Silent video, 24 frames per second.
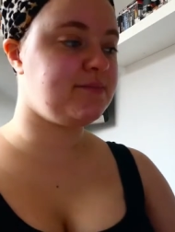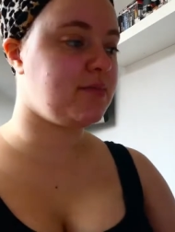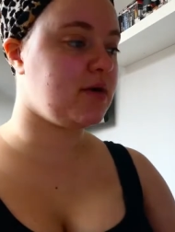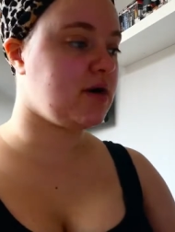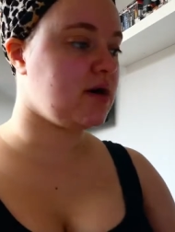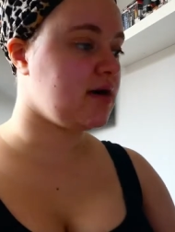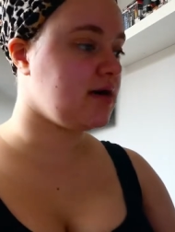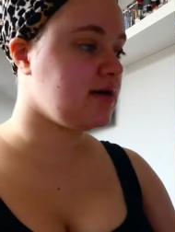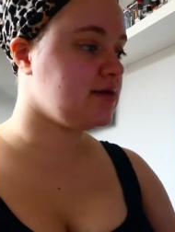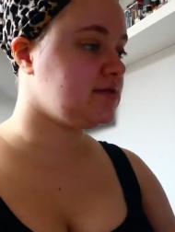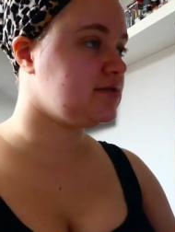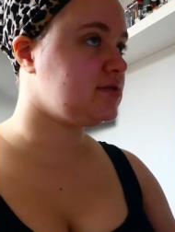
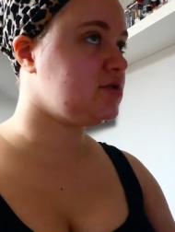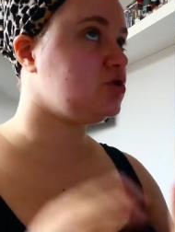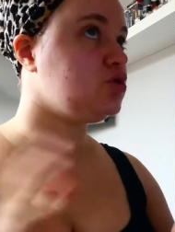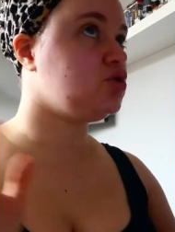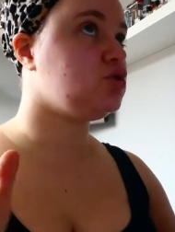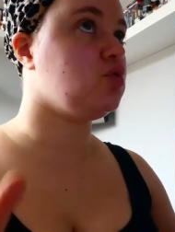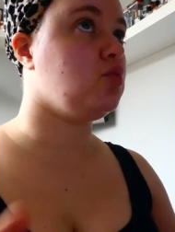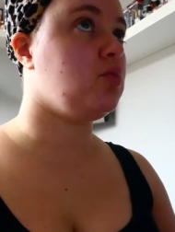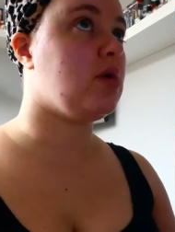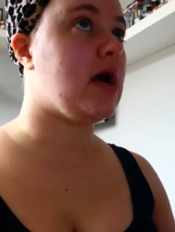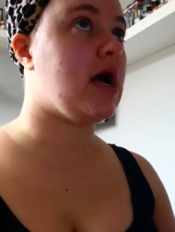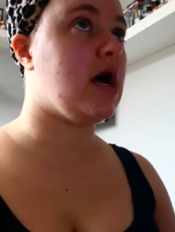past
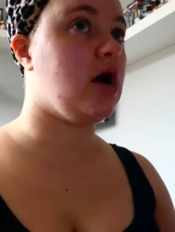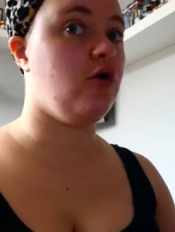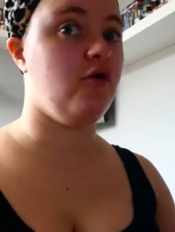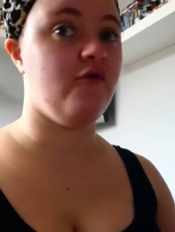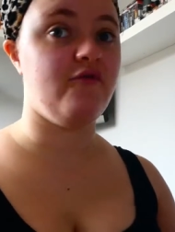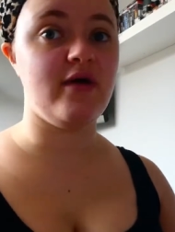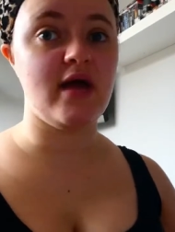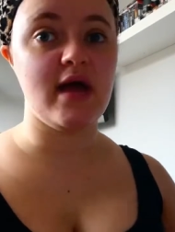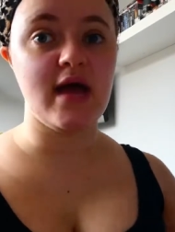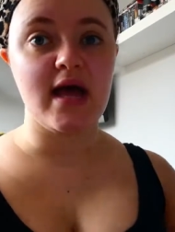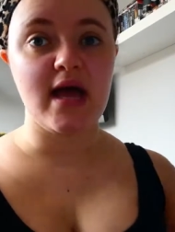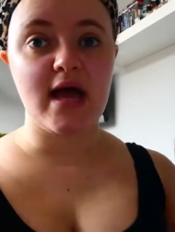
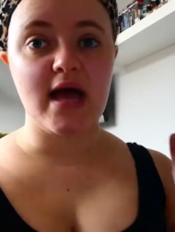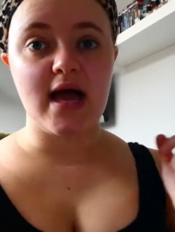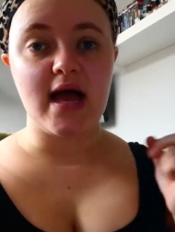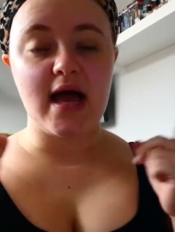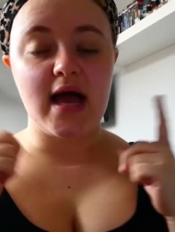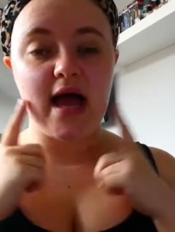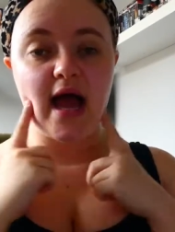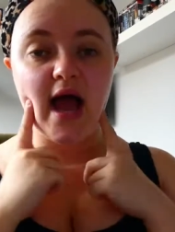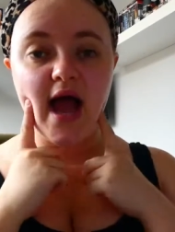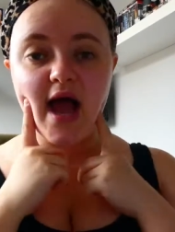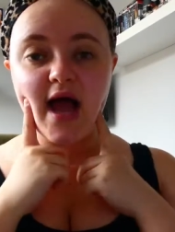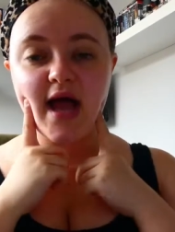12
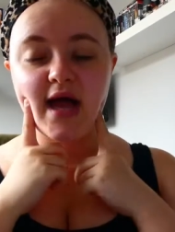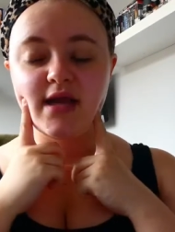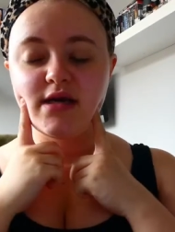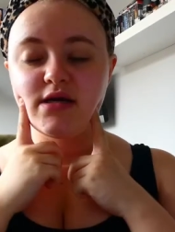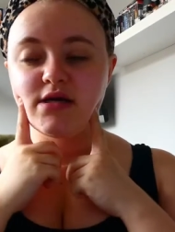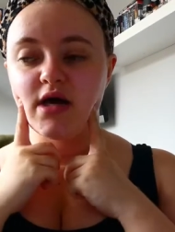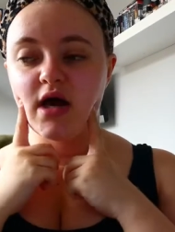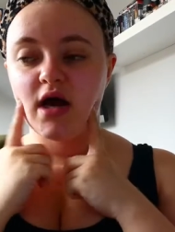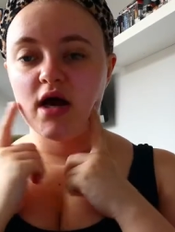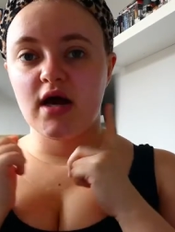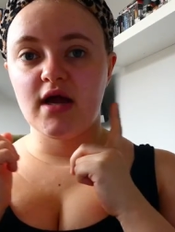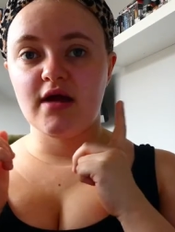
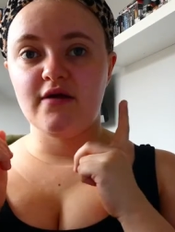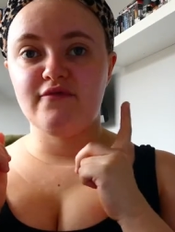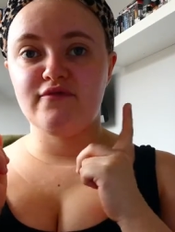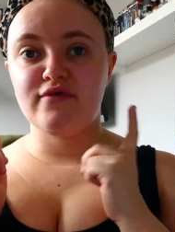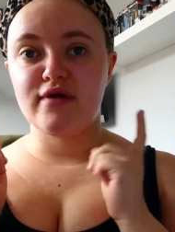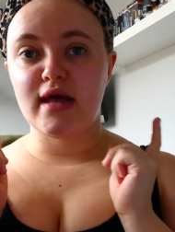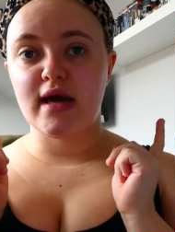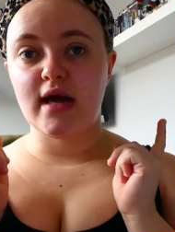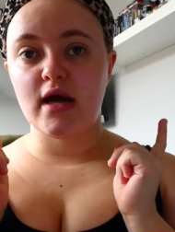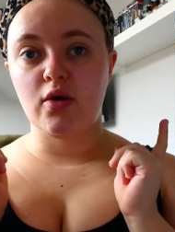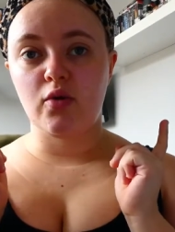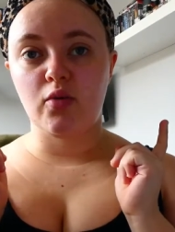and I've
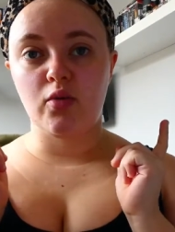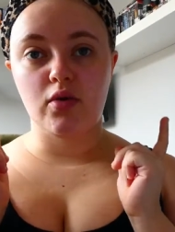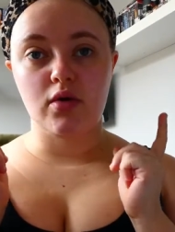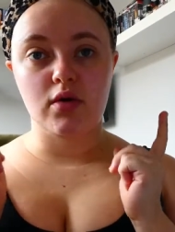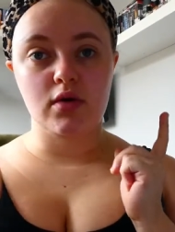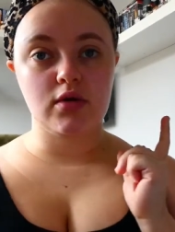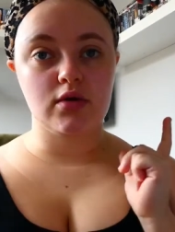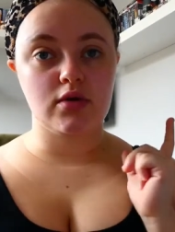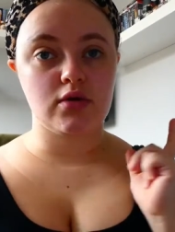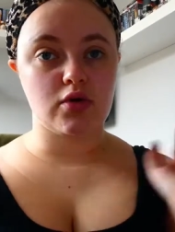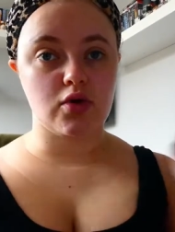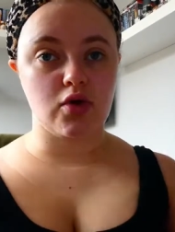now
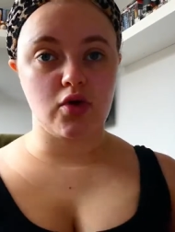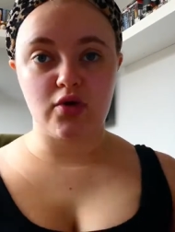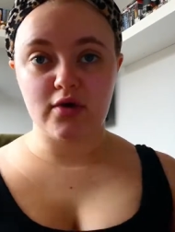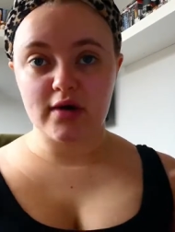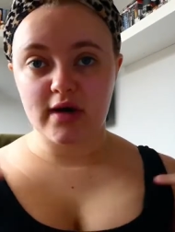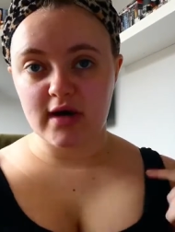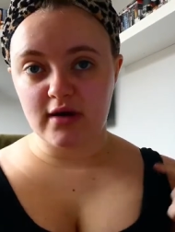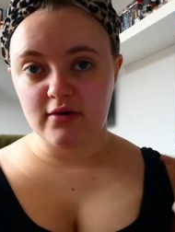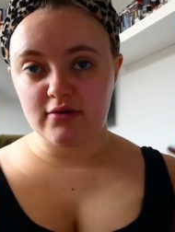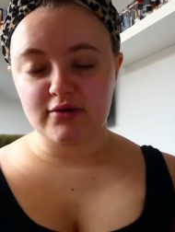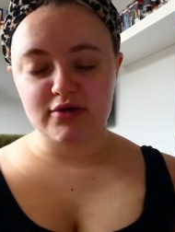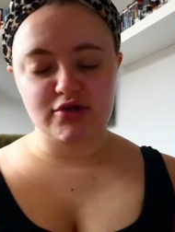gotten
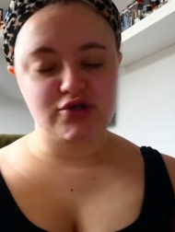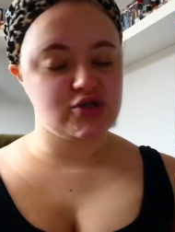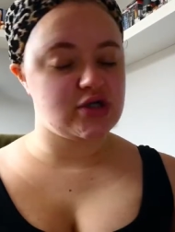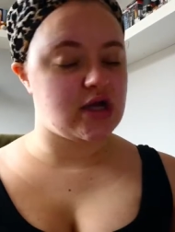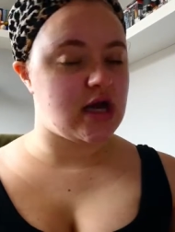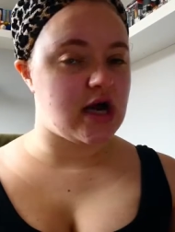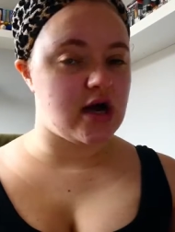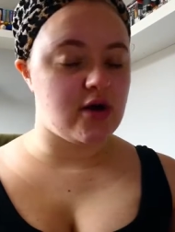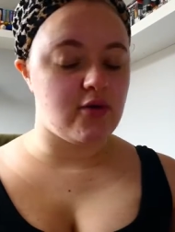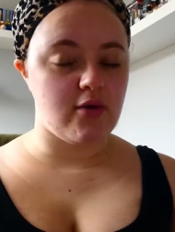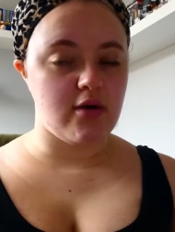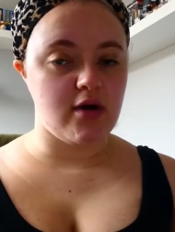out the
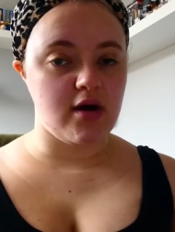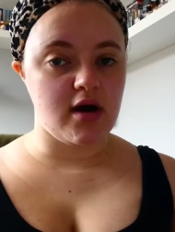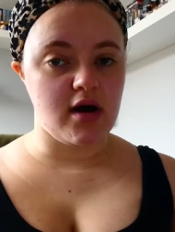shower.